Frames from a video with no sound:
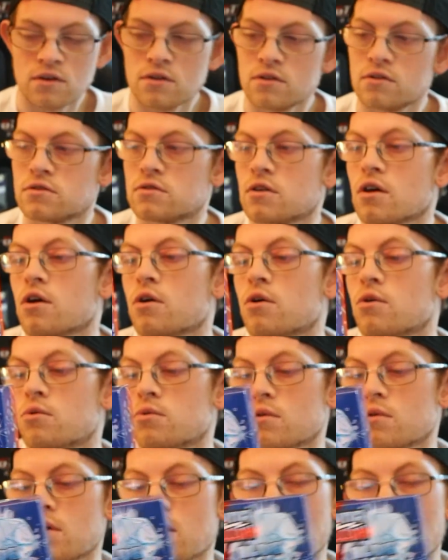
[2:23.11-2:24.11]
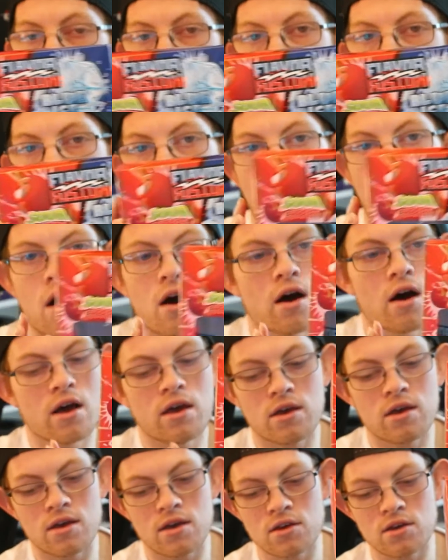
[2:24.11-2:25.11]
So
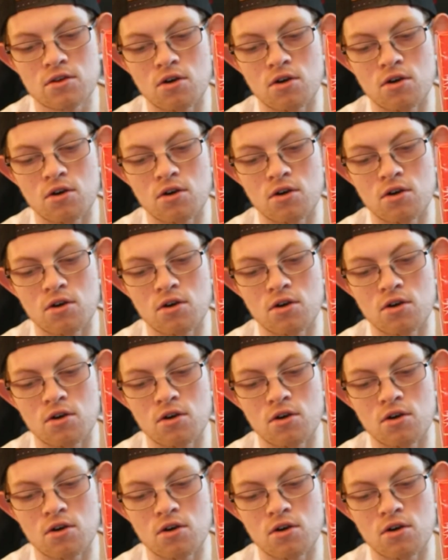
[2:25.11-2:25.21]
I